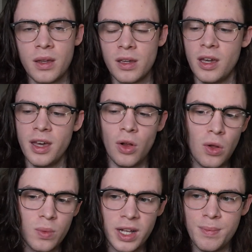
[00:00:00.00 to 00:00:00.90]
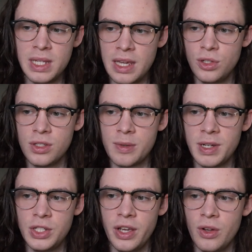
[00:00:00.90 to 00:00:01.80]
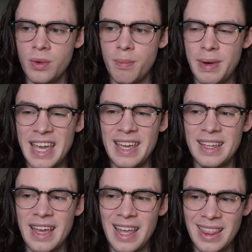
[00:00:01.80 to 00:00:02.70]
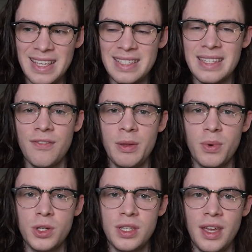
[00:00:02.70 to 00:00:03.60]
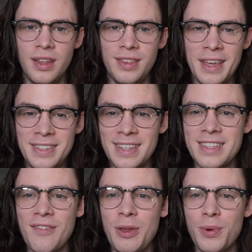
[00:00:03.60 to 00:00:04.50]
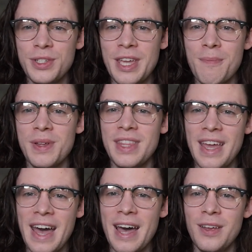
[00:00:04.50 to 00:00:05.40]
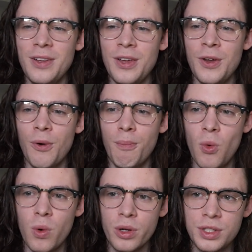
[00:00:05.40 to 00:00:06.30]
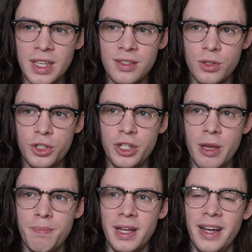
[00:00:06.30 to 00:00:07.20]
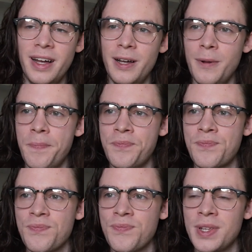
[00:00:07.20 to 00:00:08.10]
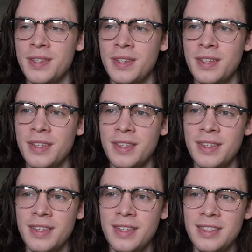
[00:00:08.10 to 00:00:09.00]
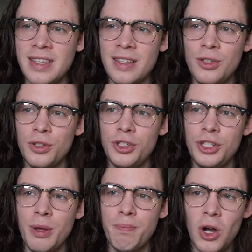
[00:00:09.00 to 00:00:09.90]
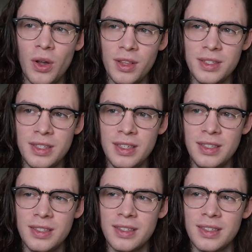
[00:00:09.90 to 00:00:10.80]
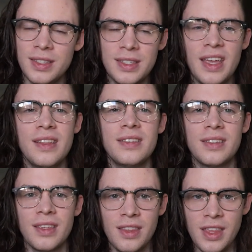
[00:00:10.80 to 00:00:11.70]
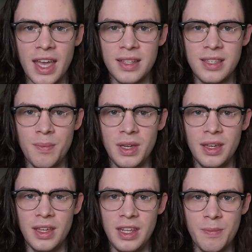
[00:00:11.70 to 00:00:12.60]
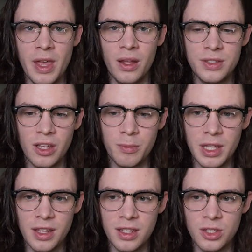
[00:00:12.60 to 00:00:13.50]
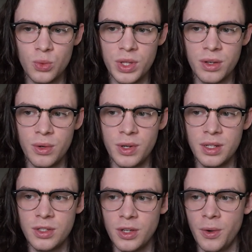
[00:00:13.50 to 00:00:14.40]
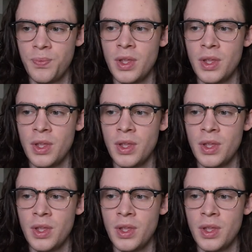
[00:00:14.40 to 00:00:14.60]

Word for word: cut all recommendations to my channel by at least 70%. They said 70%, but they had more censorship um, censorship policies since they had sent me an email telling me that this is what they're going to do.